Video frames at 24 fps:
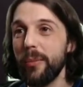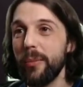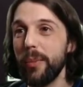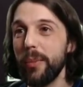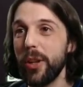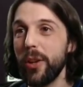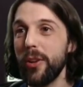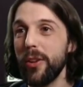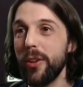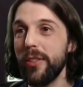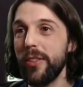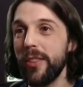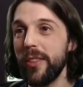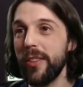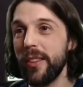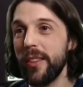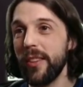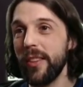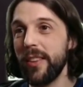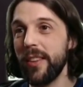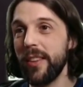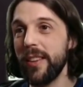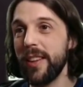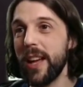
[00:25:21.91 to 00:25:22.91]
because
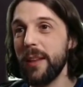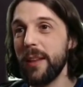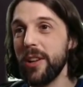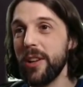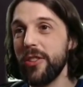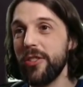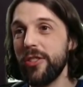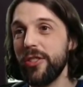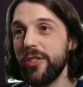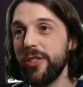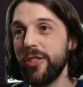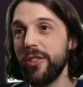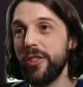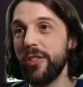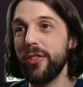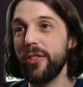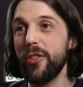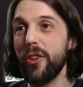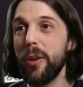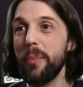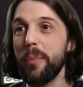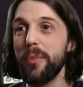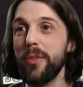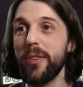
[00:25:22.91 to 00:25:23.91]
the damage
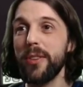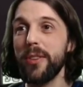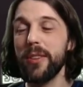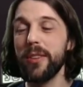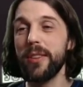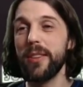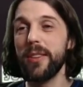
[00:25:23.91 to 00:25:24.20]
stopped